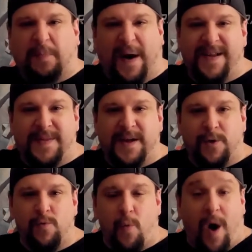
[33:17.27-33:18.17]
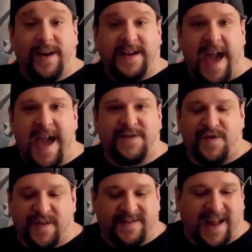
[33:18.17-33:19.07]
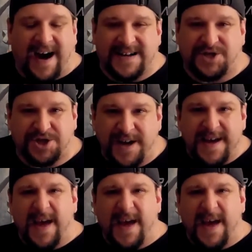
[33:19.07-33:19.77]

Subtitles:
button that you want Kansas to touch,